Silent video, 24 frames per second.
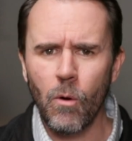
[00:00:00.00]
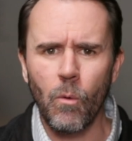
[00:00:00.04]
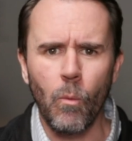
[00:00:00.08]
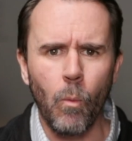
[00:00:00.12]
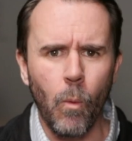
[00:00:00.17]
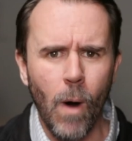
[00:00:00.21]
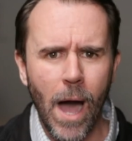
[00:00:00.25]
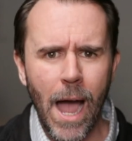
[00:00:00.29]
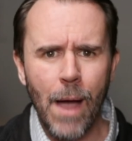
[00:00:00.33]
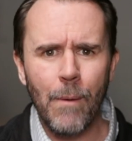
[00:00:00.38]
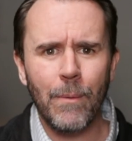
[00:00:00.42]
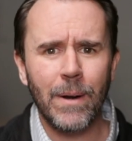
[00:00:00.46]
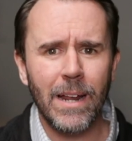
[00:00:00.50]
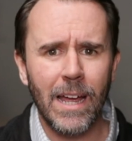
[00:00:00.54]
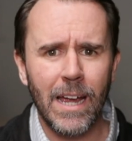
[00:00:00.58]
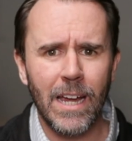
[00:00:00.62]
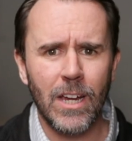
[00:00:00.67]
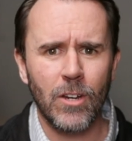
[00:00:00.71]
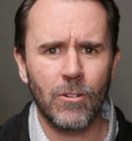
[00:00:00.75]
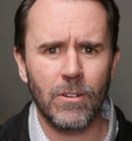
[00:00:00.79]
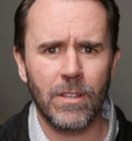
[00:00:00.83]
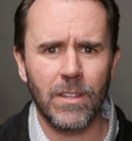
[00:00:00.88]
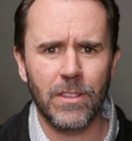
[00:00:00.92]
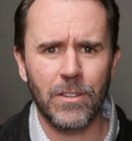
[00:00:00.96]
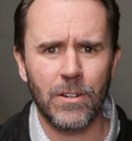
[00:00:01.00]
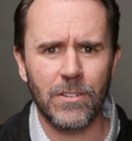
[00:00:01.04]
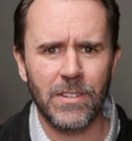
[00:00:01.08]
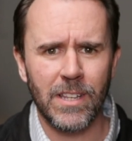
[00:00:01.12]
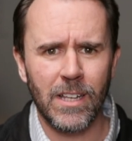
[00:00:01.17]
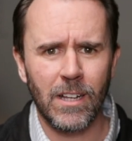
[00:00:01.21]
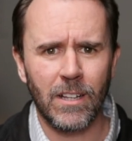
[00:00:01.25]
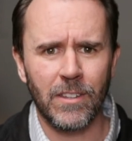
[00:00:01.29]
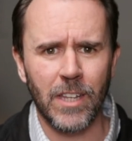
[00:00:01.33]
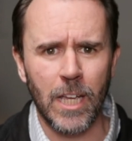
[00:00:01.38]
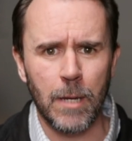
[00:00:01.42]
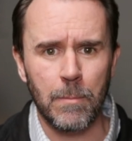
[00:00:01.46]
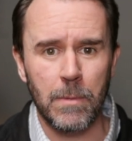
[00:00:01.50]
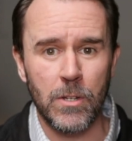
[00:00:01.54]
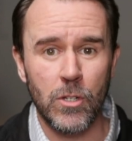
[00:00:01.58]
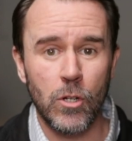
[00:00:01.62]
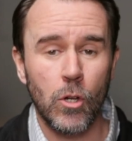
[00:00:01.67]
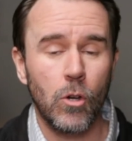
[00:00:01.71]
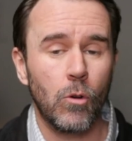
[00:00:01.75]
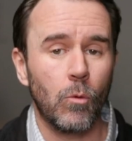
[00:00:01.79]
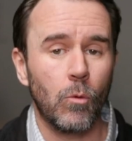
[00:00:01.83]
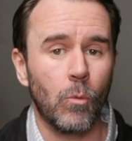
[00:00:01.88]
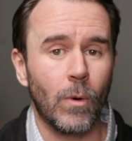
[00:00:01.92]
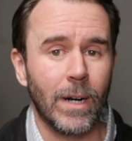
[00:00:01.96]
Why would I agree that there's hail damage
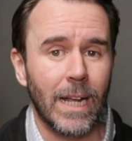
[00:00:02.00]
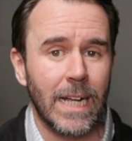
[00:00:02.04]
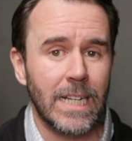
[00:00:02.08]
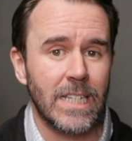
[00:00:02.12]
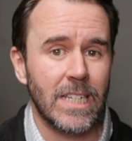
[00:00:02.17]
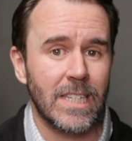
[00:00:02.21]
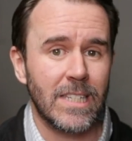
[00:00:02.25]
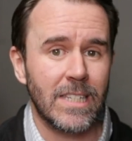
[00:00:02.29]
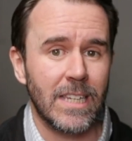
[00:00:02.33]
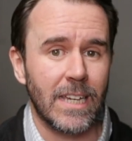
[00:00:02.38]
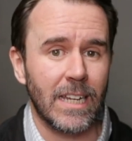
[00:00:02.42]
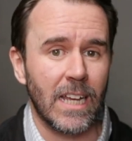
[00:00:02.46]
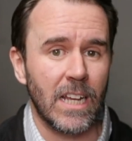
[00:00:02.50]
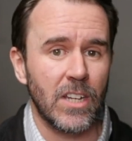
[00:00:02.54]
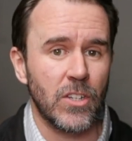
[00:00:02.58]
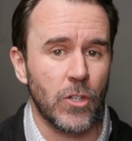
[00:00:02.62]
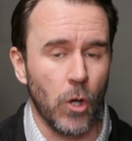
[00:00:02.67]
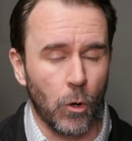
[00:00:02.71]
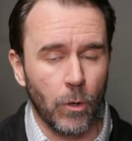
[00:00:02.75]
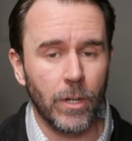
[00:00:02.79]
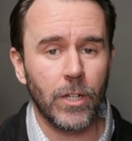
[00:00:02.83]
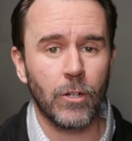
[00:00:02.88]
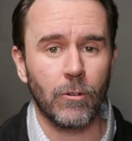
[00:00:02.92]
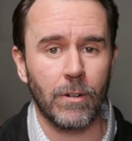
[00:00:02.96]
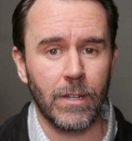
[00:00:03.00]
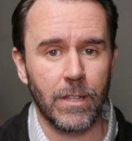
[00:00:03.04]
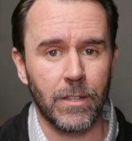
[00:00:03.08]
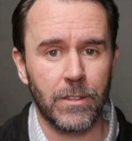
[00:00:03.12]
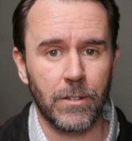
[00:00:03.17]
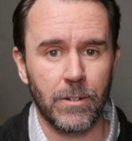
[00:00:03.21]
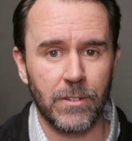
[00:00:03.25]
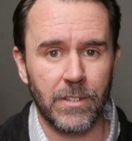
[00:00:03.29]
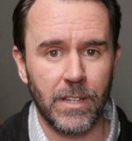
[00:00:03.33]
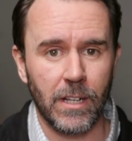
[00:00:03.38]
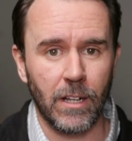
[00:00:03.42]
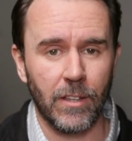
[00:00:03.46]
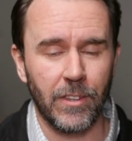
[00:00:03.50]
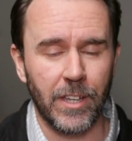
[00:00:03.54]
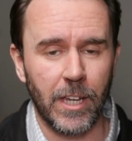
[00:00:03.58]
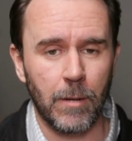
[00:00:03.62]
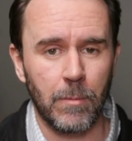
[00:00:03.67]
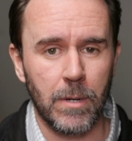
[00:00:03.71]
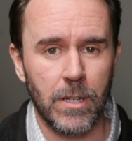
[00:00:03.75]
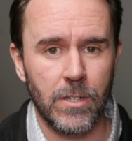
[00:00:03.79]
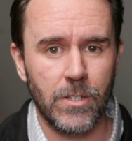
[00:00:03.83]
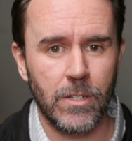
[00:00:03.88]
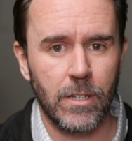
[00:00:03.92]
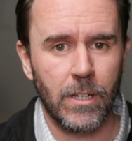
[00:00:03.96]
when I just said I don't agree that there's hail
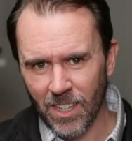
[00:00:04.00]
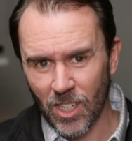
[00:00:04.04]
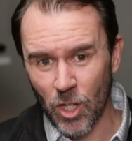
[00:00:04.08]
damage?